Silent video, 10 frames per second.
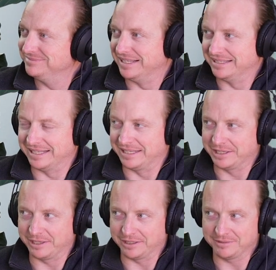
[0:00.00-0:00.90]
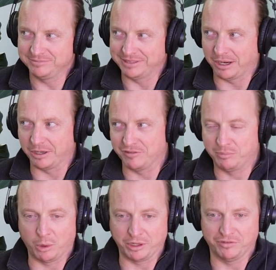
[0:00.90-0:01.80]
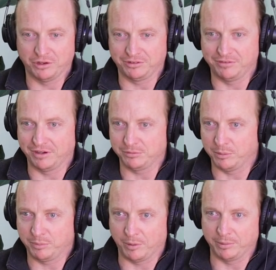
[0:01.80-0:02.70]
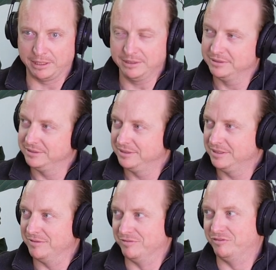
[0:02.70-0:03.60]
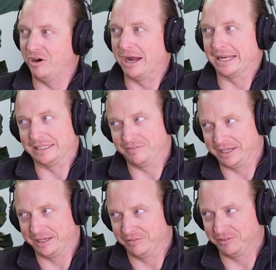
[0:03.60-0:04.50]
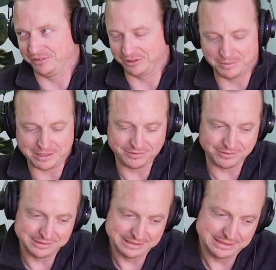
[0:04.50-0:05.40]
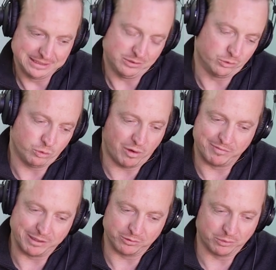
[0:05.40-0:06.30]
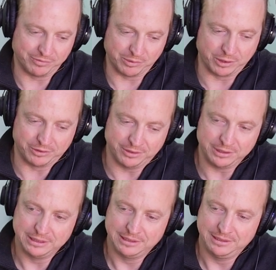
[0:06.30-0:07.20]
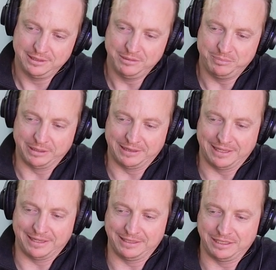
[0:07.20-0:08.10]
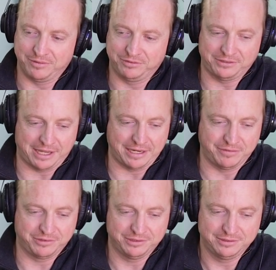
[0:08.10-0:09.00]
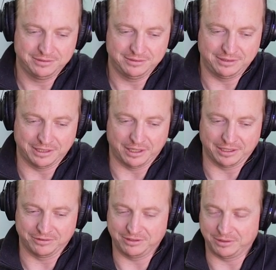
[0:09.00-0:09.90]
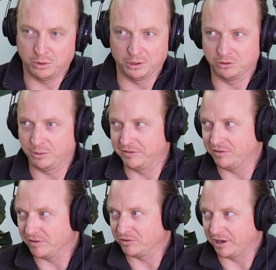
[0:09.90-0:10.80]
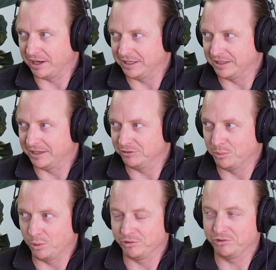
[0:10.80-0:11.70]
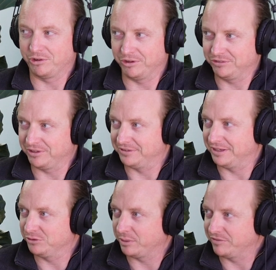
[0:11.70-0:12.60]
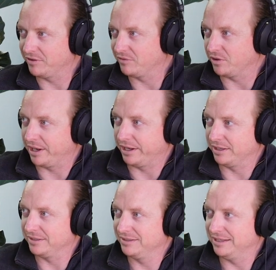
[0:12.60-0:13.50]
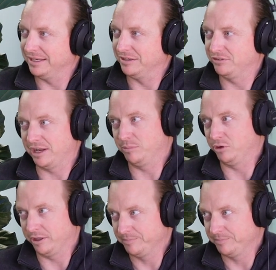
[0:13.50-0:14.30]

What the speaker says: And there you go. You know, you've bought your first investment property via living in it for 6 months or 12 months or whatever you want to do. But then you've saved, you know, let's call it 25 grand in lender's mortgage insurance and 25 grand in stamp duty.